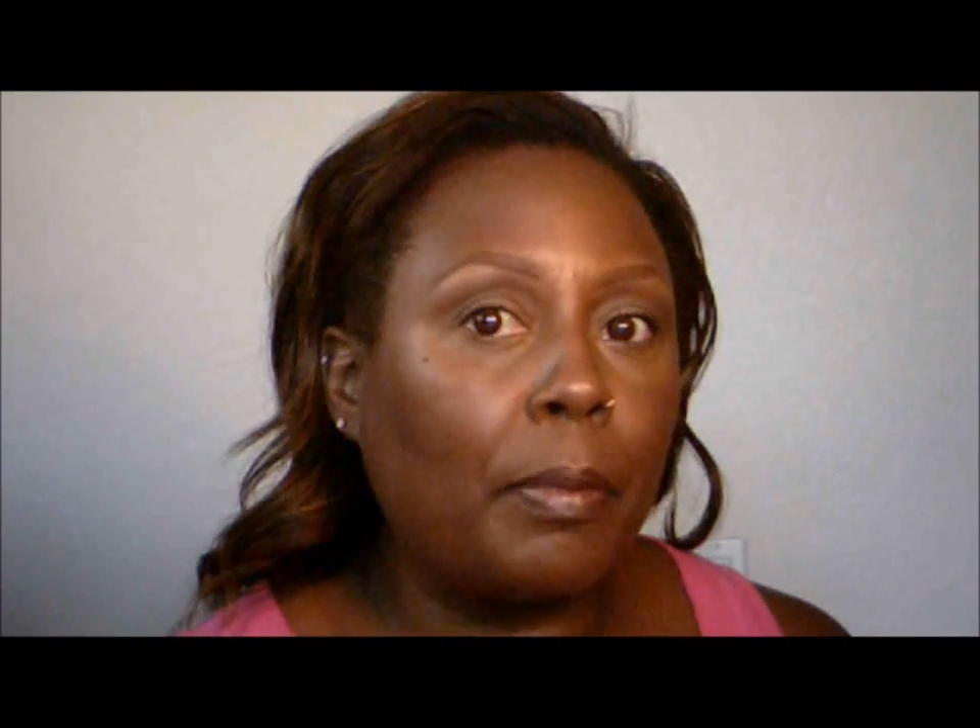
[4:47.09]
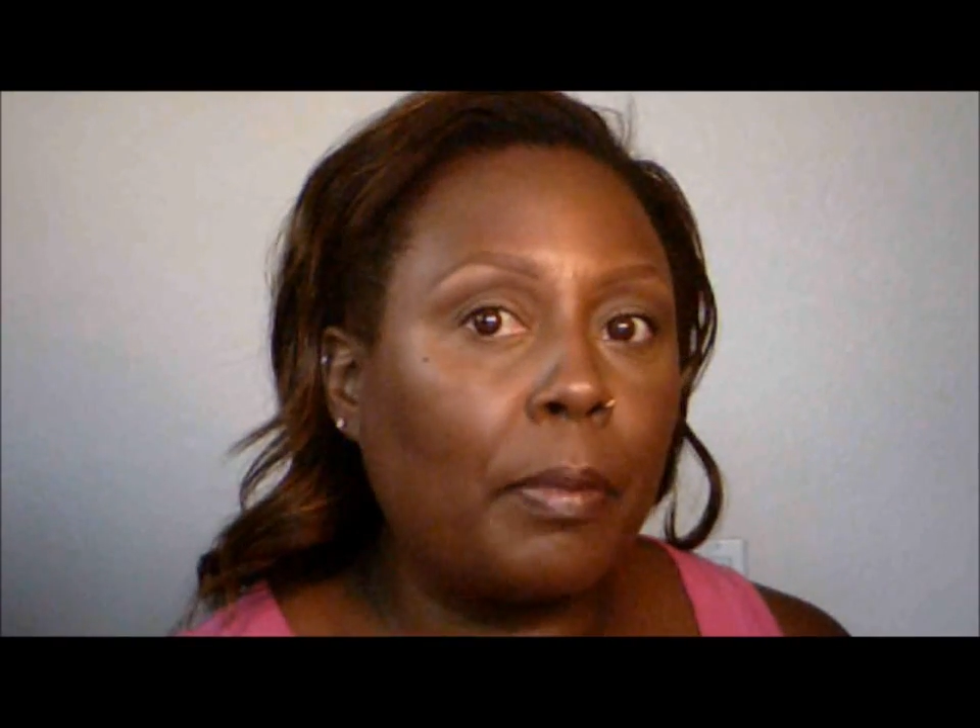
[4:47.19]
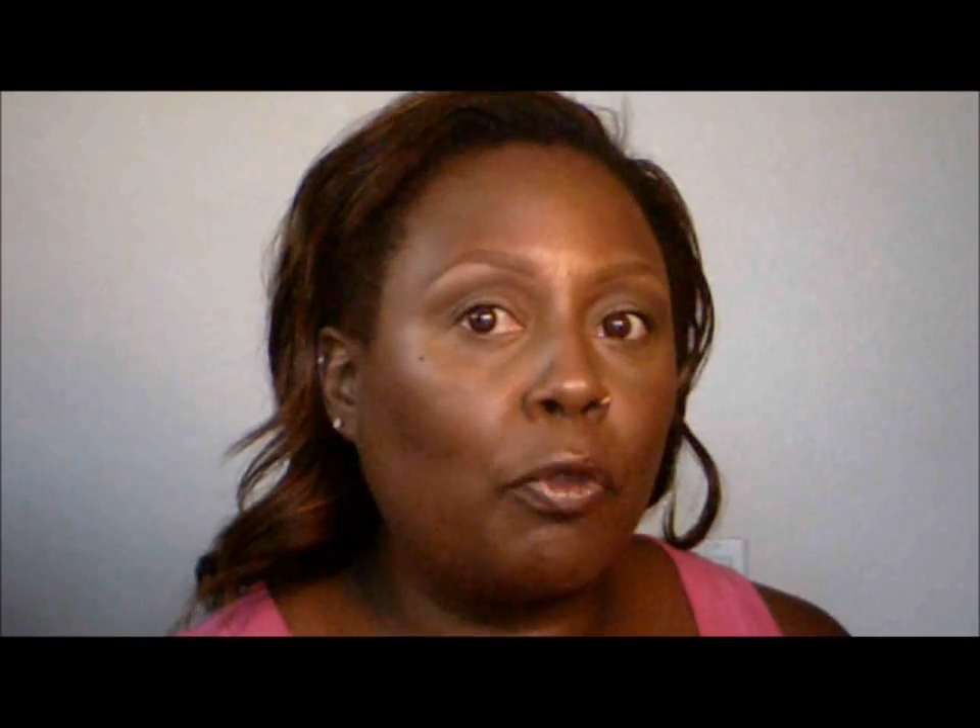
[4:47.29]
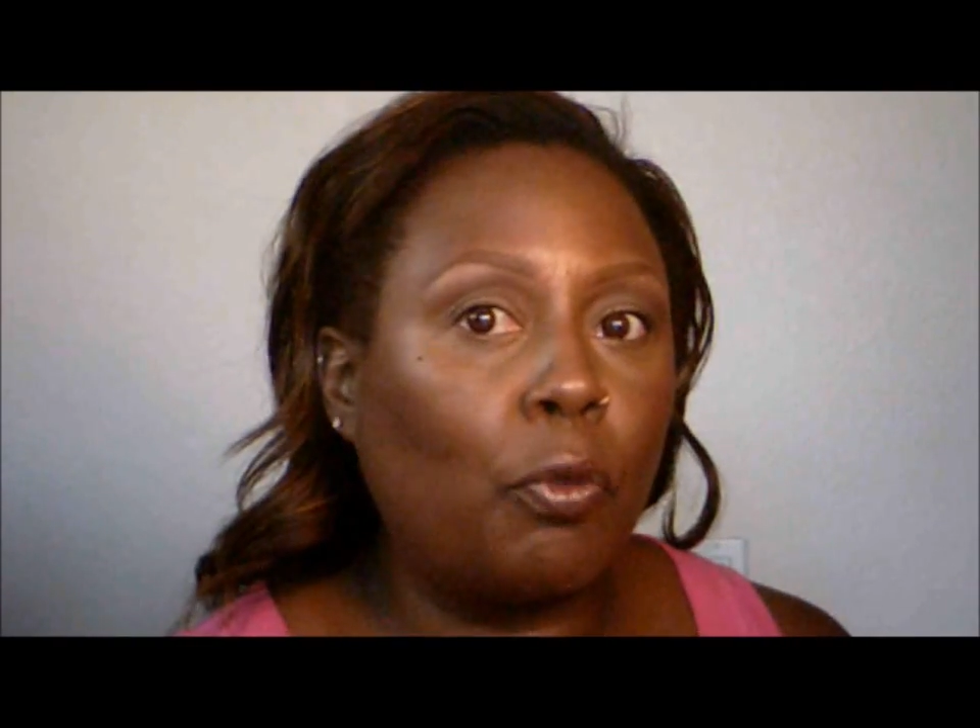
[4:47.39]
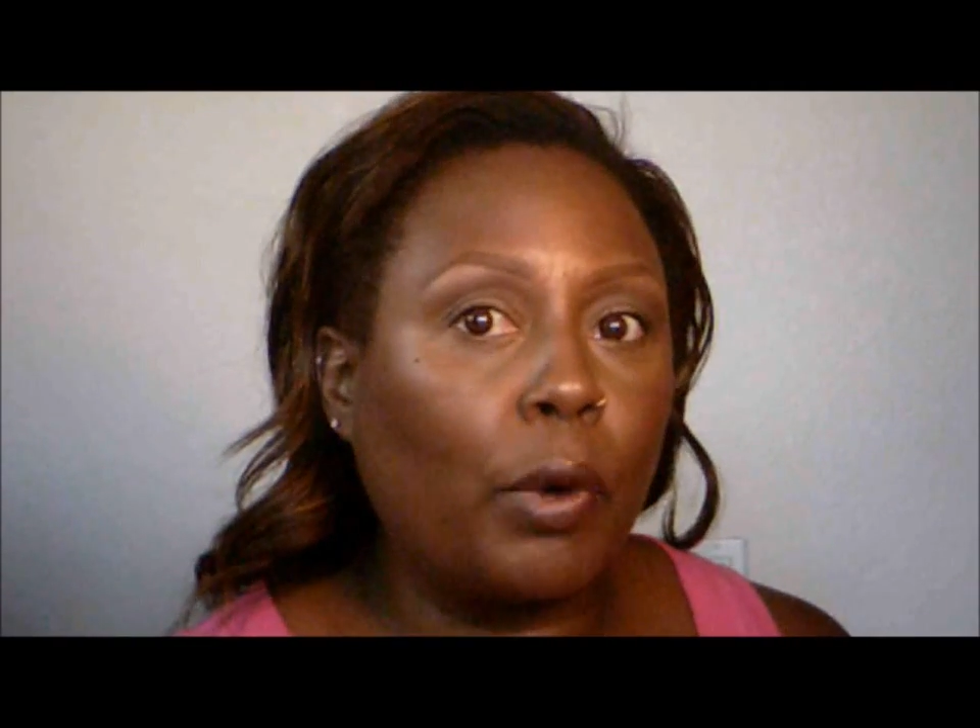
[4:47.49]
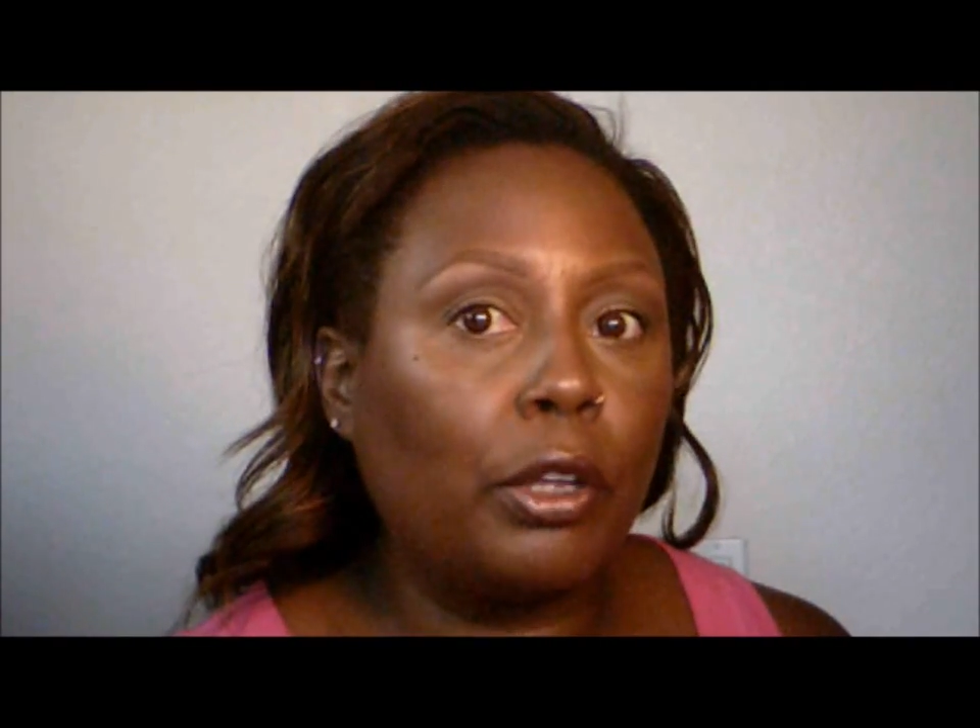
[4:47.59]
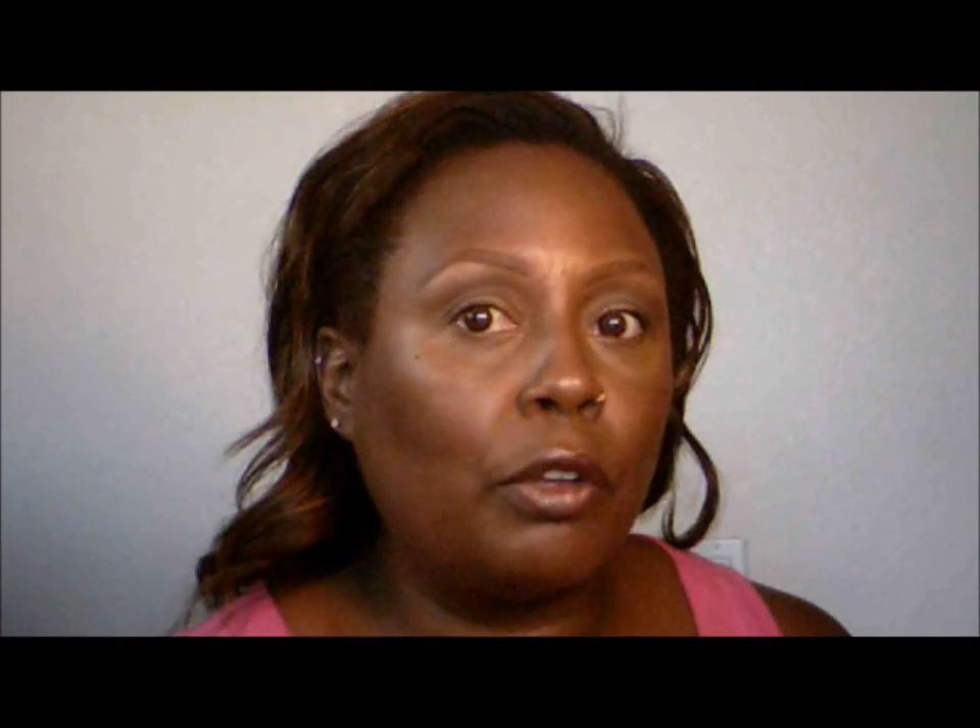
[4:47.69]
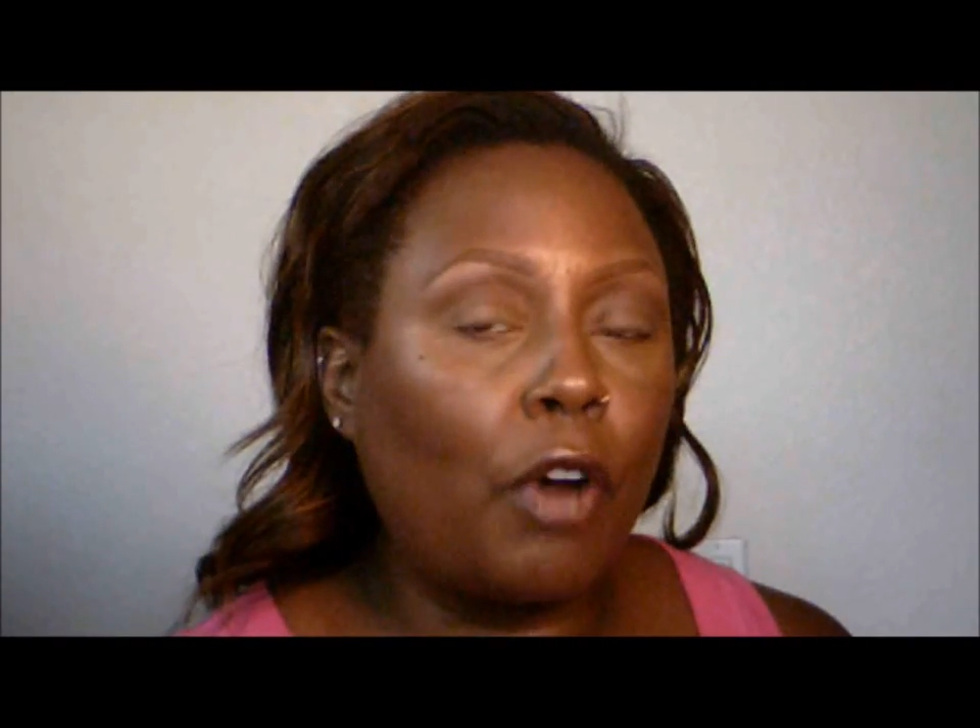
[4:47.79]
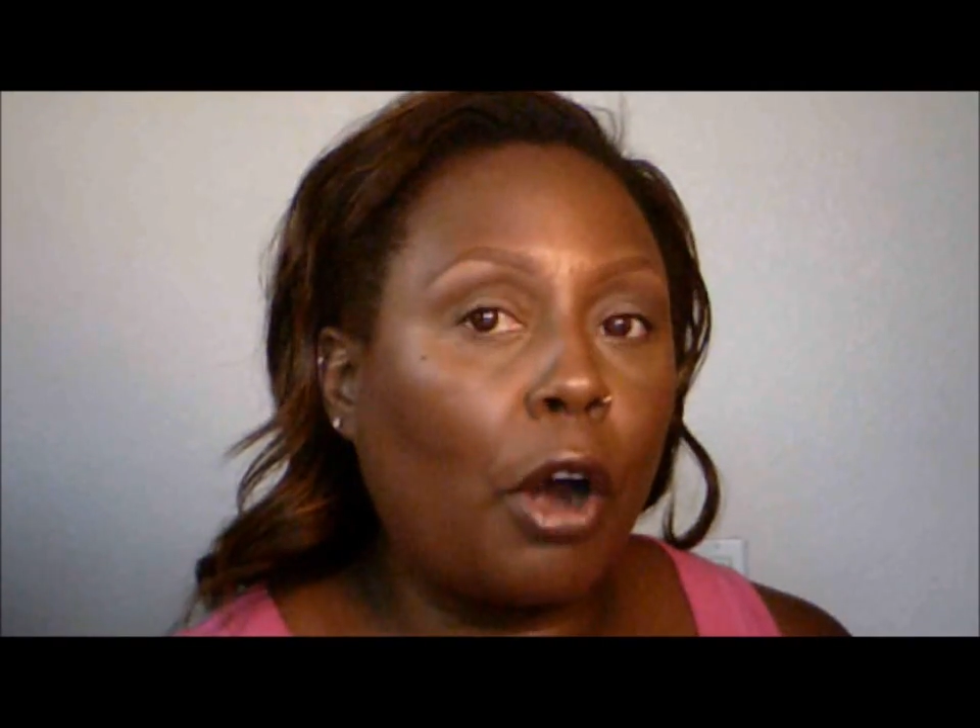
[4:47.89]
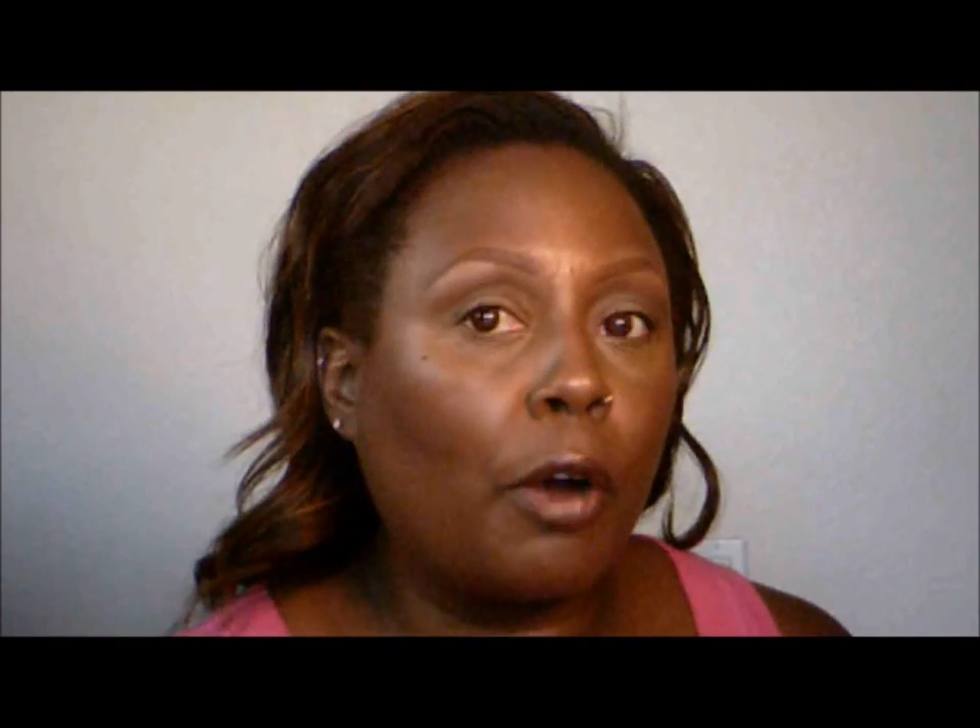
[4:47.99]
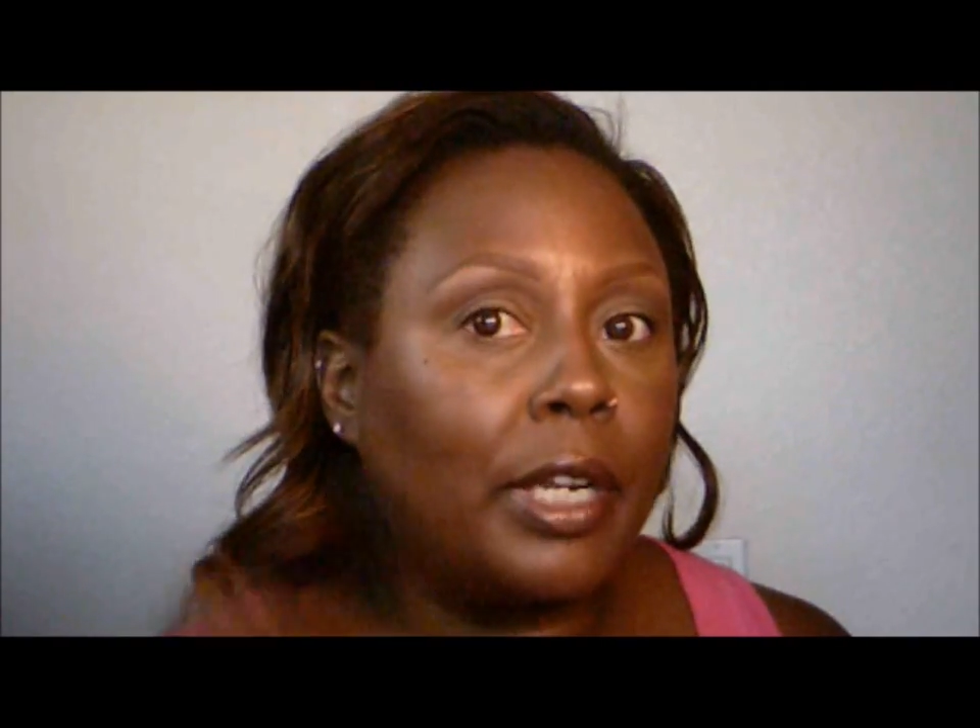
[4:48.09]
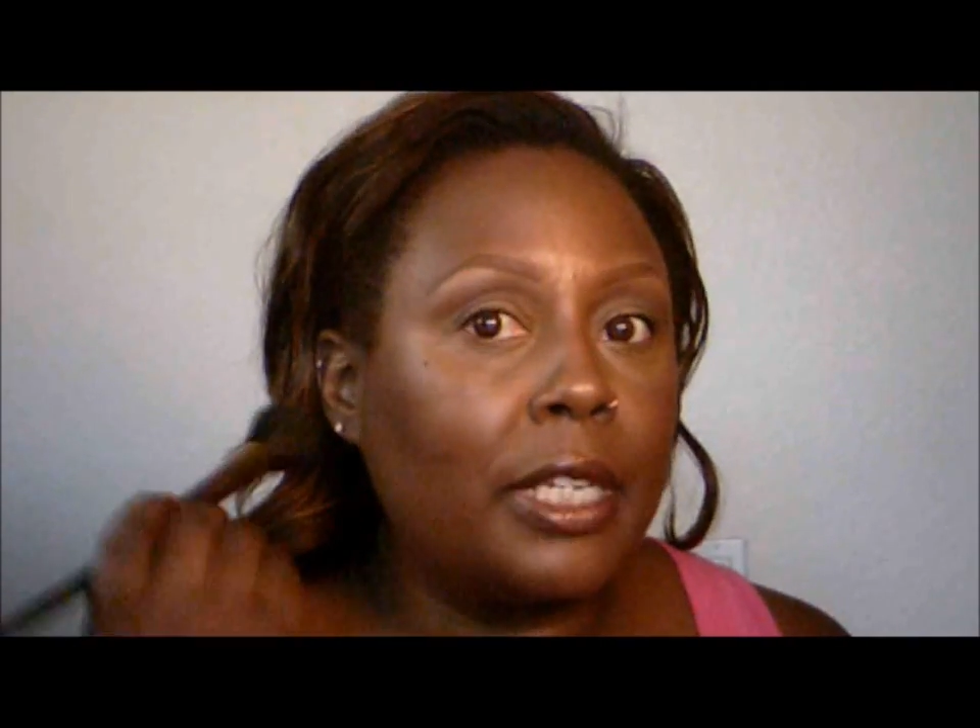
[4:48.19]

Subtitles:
of where you've already